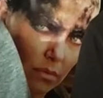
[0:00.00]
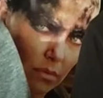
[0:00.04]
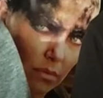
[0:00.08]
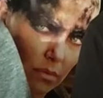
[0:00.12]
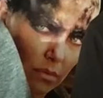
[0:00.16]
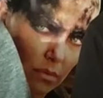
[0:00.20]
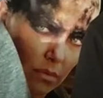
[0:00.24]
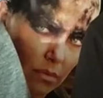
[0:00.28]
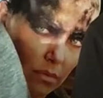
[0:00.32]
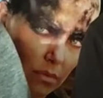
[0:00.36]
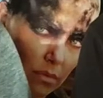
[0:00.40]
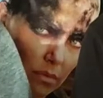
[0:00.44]

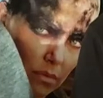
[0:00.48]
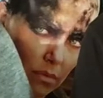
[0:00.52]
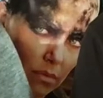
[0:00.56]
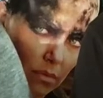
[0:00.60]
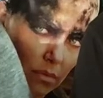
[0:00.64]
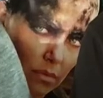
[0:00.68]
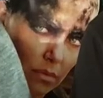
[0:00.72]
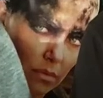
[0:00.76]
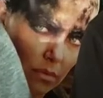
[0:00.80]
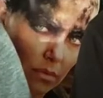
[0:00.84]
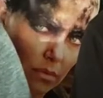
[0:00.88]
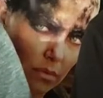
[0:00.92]

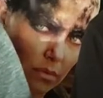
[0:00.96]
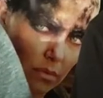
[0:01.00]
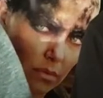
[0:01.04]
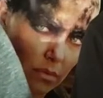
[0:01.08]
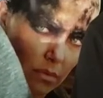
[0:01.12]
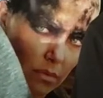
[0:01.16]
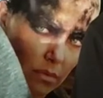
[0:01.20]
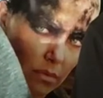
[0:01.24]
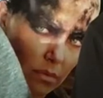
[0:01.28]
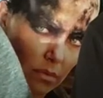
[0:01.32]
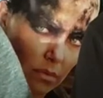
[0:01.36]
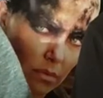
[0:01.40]

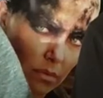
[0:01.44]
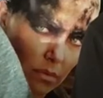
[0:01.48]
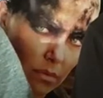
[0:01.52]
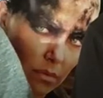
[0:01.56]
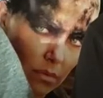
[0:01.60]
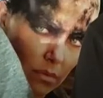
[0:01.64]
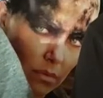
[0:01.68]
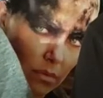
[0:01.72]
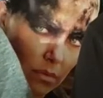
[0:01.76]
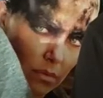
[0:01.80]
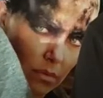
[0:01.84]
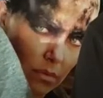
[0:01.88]

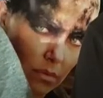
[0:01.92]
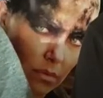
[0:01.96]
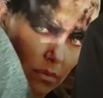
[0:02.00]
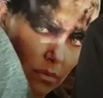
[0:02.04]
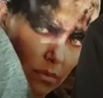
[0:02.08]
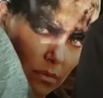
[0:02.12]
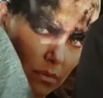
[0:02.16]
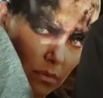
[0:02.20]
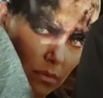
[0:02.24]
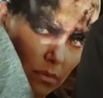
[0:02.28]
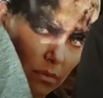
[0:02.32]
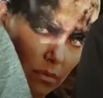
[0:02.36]

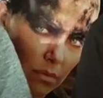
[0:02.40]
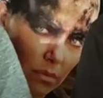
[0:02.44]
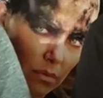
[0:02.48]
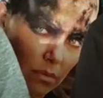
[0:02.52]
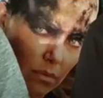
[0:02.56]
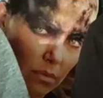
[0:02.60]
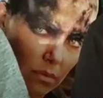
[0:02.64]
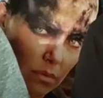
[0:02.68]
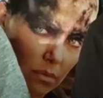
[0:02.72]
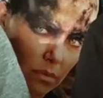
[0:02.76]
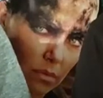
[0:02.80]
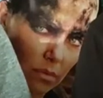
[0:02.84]

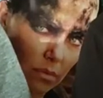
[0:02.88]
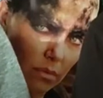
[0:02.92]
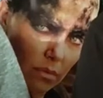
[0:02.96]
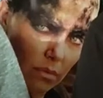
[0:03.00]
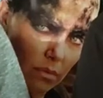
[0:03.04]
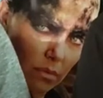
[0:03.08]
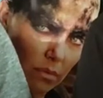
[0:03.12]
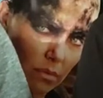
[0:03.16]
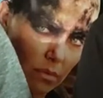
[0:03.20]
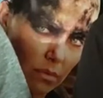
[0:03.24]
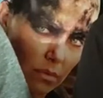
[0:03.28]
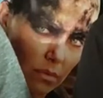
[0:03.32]

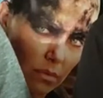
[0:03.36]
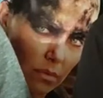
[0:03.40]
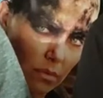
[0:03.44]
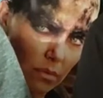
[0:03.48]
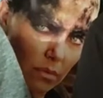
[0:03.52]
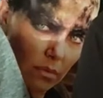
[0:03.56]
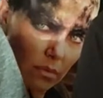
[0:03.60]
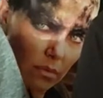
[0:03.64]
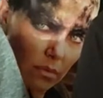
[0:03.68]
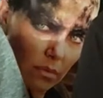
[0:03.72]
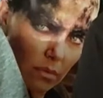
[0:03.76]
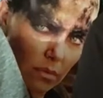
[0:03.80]

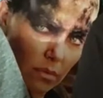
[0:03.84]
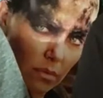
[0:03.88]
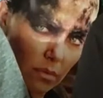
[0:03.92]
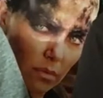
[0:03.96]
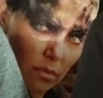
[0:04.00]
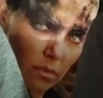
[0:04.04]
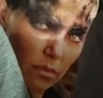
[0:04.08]
(silent)